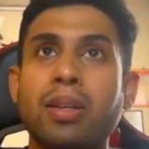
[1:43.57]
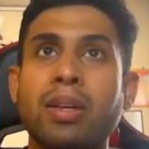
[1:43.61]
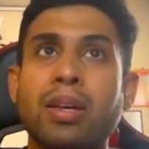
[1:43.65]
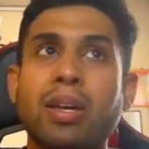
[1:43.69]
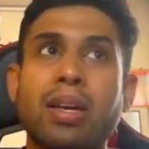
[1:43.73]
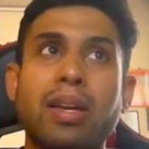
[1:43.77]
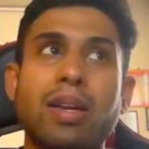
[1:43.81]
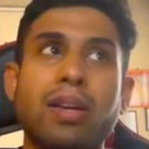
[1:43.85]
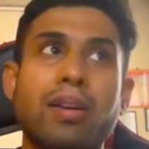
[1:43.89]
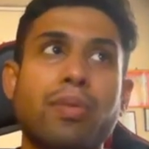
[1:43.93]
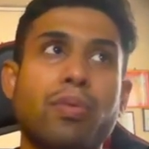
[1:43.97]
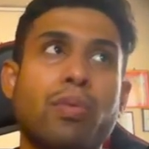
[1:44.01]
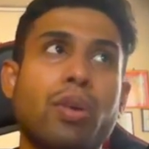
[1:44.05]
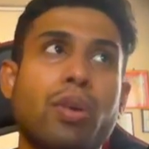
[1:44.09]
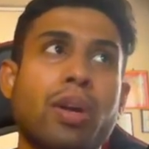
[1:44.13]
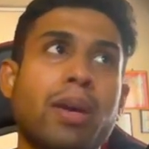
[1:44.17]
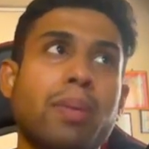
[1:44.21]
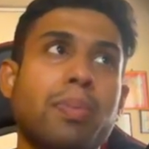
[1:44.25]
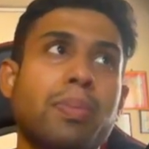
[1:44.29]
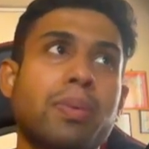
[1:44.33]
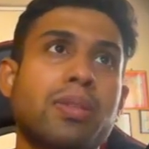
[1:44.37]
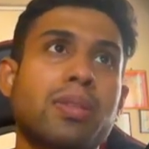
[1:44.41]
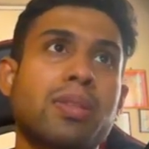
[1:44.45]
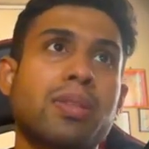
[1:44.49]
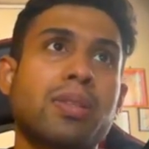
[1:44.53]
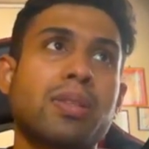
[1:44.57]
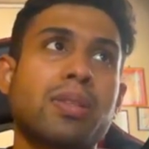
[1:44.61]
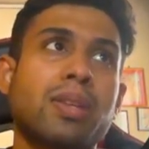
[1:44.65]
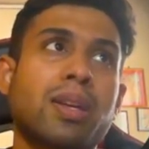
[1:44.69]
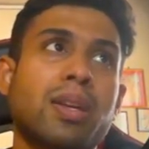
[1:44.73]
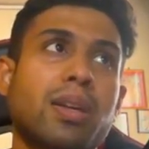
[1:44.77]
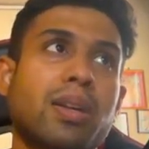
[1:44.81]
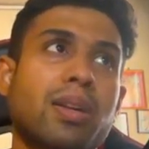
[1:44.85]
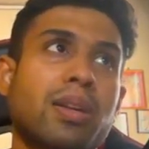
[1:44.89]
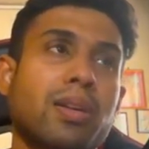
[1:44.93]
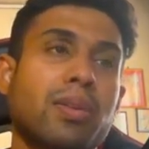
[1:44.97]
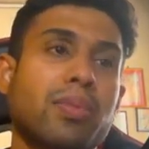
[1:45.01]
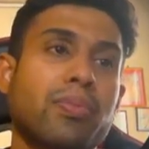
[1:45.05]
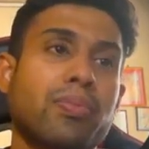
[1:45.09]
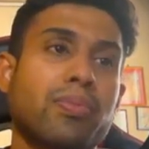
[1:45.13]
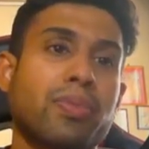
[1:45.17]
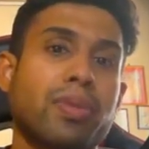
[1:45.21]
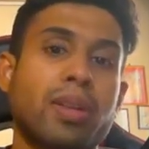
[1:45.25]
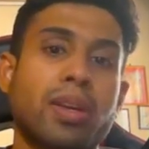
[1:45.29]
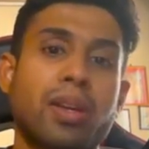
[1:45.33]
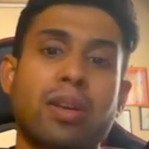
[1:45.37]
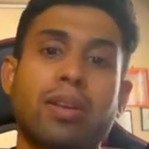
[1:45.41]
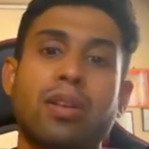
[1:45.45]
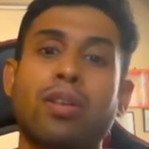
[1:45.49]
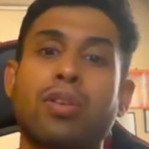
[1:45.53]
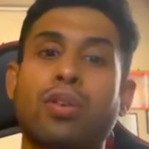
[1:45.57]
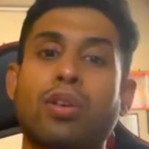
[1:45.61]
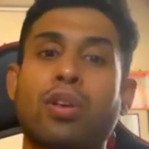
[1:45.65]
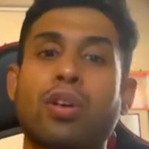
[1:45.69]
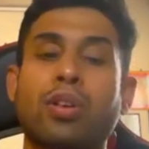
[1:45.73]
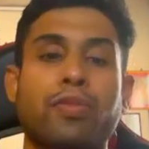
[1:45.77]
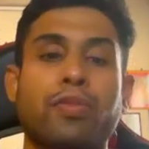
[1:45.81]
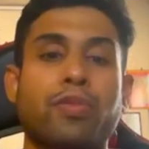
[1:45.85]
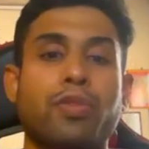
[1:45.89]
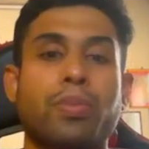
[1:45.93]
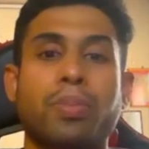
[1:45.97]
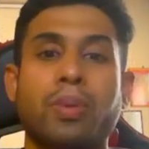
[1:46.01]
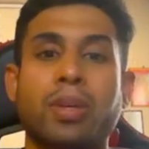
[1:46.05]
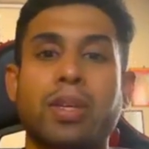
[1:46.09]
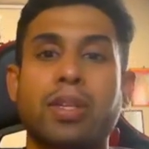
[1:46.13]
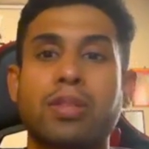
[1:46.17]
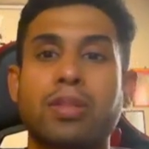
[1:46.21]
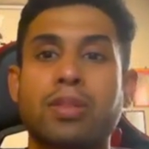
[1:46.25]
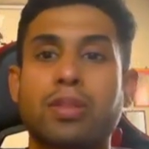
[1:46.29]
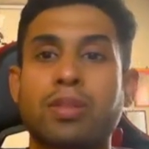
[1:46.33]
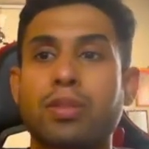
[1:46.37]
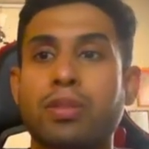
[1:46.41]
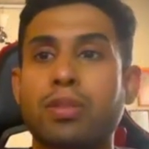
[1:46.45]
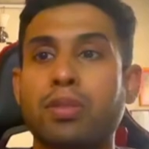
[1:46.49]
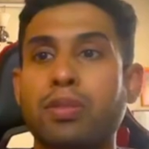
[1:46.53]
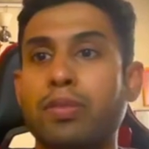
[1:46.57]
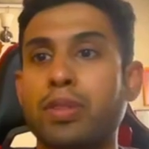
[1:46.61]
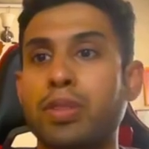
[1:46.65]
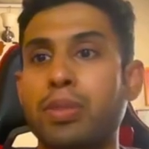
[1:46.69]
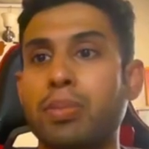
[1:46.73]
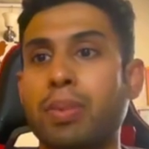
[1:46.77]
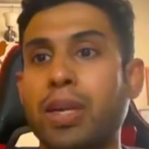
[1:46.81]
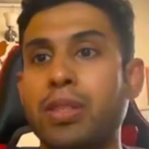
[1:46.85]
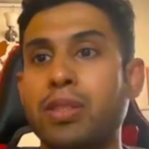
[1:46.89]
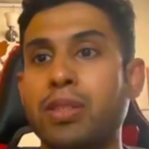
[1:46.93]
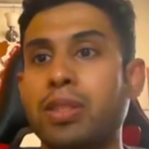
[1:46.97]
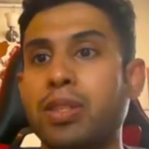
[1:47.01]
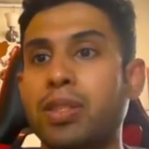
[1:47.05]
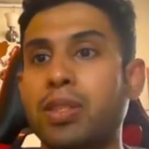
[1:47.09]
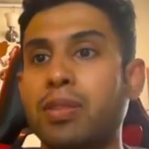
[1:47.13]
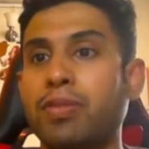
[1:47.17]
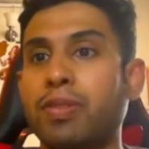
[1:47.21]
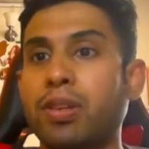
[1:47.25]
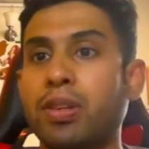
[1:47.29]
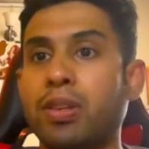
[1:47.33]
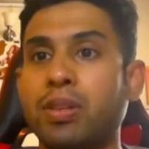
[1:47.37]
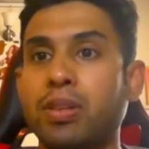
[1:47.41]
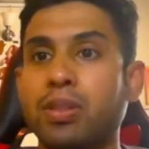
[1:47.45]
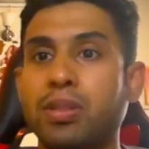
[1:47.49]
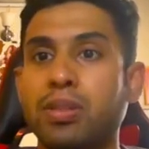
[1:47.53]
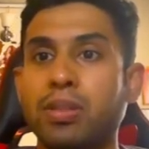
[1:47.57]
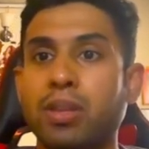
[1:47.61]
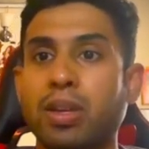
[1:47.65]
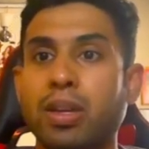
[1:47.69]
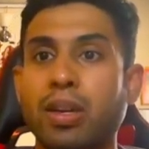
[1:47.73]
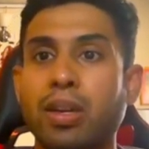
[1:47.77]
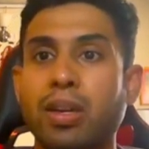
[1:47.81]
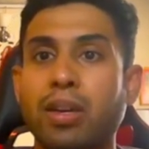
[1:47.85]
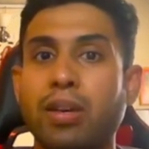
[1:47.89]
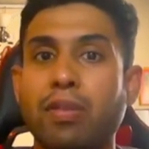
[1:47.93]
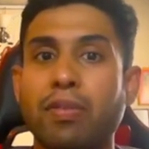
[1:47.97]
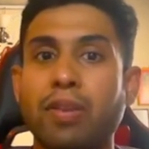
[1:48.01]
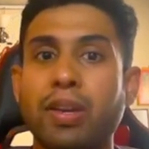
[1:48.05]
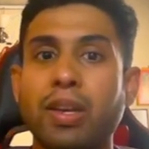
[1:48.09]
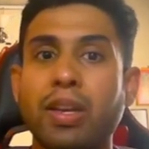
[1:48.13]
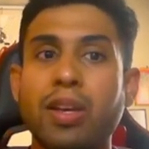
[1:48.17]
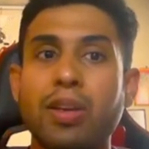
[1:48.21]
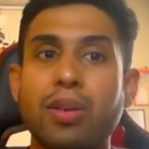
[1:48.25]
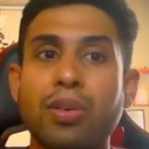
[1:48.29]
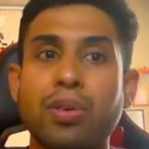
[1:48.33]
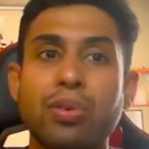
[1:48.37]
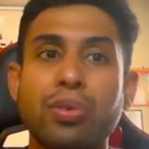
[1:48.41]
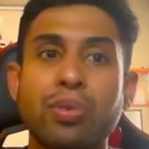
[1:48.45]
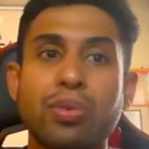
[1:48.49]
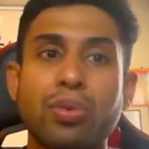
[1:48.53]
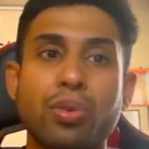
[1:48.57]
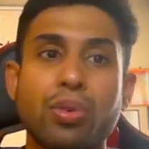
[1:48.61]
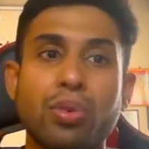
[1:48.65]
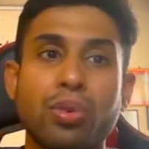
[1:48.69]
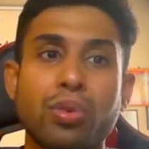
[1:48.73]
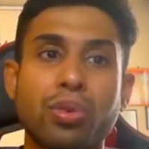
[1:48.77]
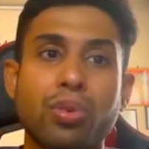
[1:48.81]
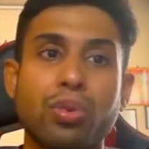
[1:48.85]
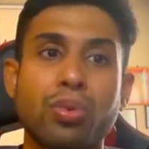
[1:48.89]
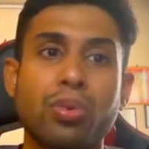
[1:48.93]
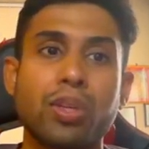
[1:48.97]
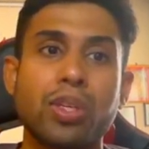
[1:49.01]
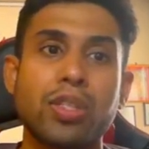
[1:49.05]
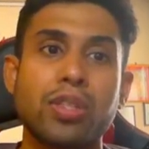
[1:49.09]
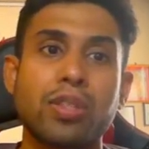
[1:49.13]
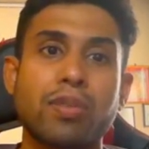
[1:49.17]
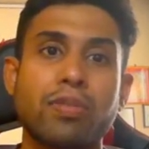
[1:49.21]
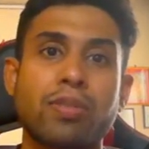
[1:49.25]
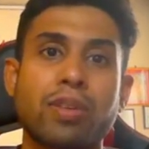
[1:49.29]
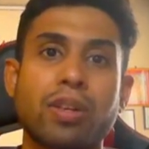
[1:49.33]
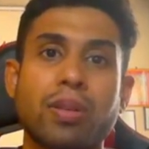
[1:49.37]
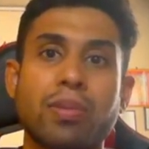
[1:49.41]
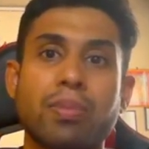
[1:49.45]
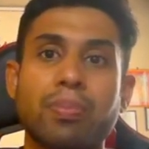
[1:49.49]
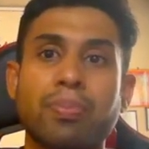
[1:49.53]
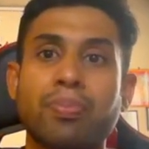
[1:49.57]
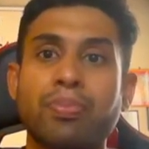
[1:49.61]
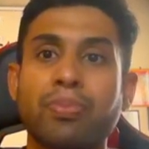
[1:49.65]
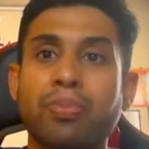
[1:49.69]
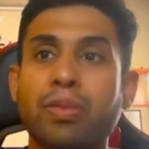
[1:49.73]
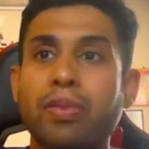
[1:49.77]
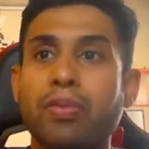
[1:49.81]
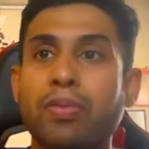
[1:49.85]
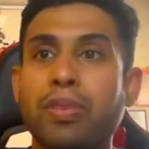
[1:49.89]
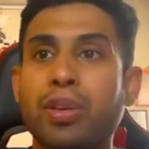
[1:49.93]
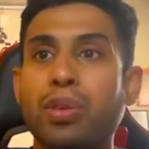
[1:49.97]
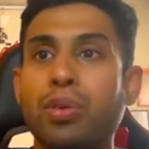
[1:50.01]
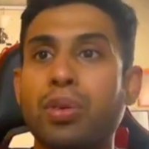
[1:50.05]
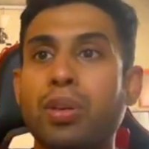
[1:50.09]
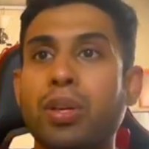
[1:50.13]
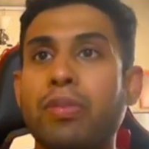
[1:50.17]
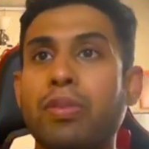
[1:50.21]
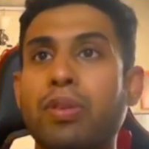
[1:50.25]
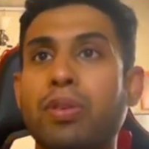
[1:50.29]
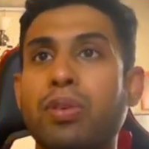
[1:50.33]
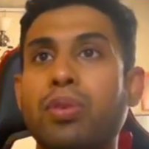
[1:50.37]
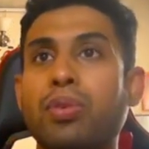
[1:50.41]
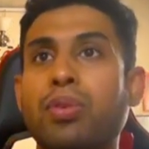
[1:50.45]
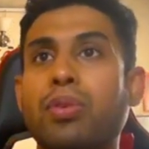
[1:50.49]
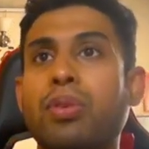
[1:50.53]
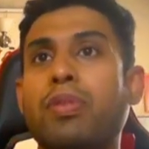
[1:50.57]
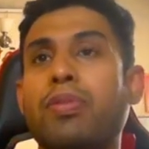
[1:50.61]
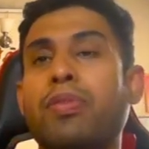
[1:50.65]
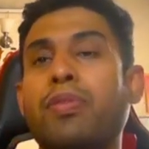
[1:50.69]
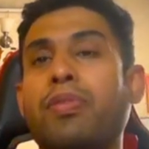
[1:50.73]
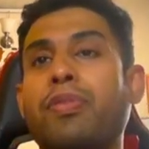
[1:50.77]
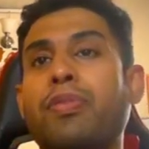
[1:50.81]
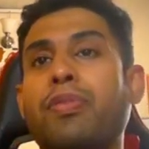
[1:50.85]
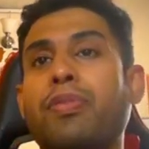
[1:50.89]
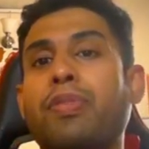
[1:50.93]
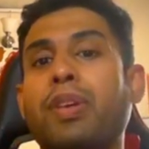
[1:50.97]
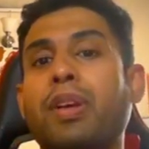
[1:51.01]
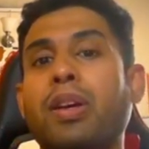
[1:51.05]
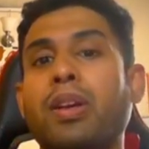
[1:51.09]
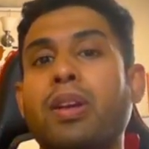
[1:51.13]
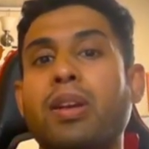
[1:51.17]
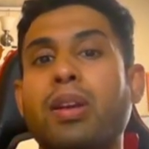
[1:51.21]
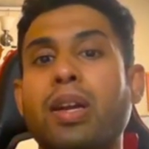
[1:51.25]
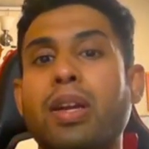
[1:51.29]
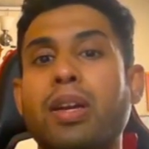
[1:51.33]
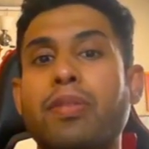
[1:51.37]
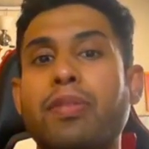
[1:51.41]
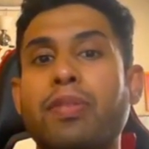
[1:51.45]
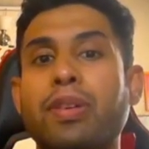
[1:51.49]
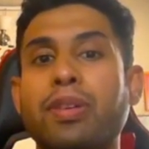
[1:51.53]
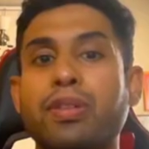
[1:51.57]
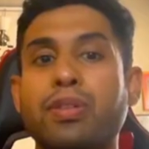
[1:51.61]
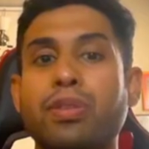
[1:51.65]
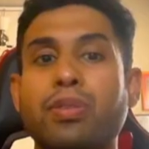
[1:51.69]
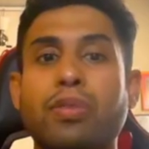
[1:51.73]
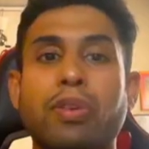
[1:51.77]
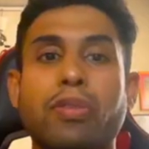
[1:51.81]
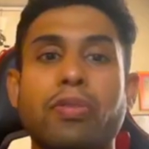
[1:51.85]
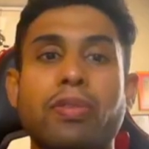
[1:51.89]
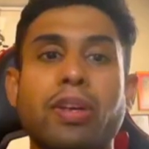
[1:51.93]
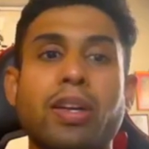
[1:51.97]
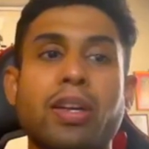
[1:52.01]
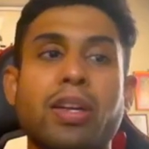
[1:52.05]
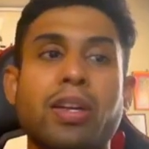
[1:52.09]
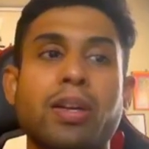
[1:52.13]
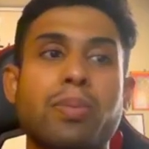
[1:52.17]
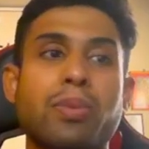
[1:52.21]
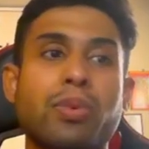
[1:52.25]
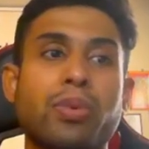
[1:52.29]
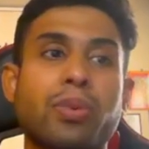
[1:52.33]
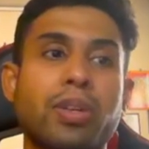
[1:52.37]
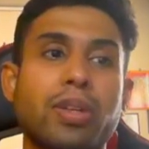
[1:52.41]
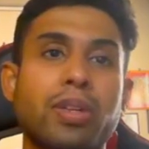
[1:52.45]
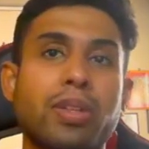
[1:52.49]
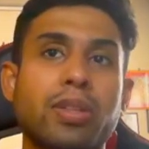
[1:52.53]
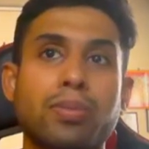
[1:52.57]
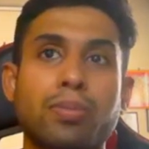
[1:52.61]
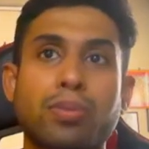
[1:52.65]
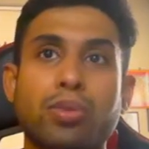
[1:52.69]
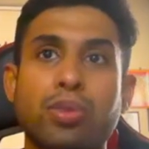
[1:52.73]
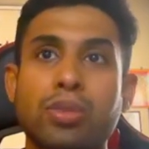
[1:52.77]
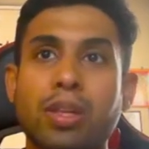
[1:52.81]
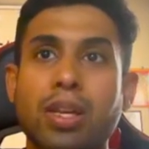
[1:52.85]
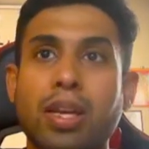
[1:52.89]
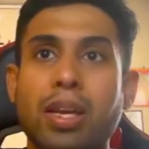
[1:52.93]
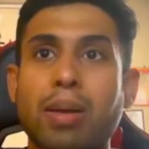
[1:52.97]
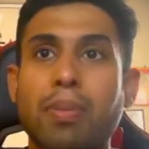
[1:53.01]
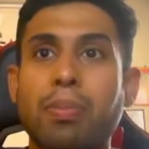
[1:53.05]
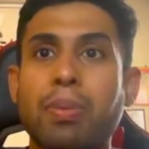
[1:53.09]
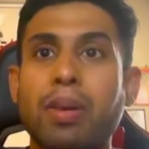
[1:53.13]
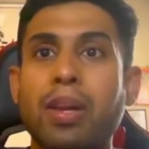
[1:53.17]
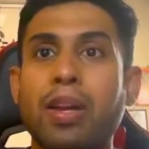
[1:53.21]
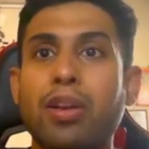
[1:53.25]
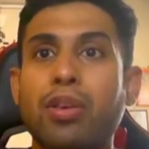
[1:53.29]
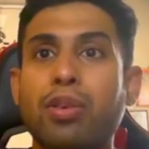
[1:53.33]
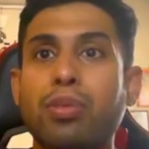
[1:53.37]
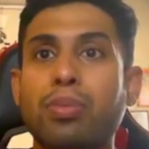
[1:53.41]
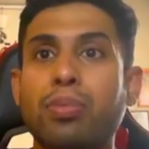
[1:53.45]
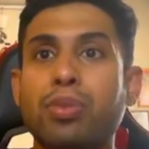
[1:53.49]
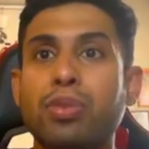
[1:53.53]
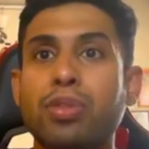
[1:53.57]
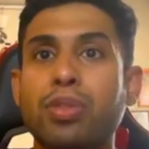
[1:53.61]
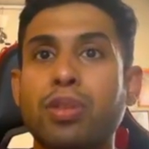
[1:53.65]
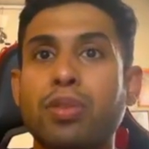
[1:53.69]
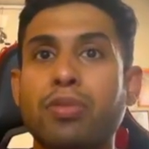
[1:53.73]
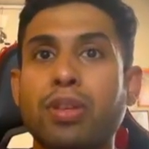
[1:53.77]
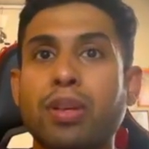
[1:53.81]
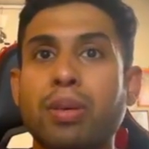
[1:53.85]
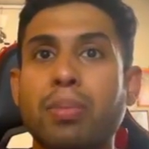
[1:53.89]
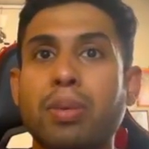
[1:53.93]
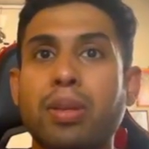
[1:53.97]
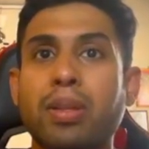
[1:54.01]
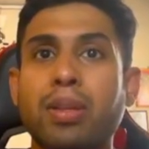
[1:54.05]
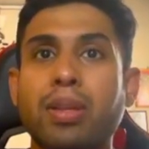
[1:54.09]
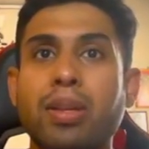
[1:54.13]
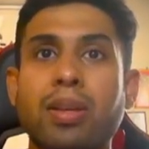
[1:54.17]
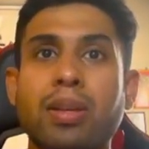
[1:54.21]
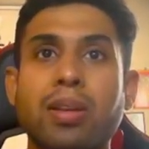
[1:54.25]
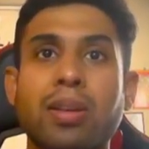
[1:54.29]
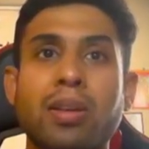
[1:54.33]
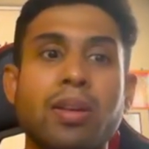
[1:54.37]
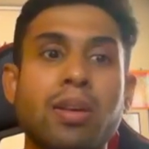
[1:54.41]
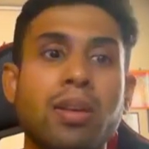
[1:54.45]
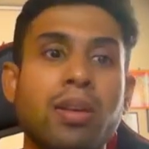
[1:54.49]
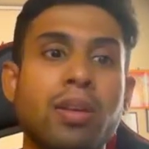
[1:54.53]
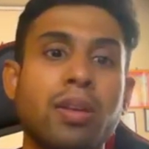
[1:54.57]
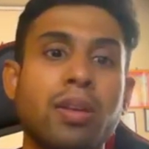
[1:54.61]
And what happens is that there are a lot of openings which match these filters and we need to go through each of them. We don't even know if we are a right fit. So what we end up doing is mostly apply to most of them and then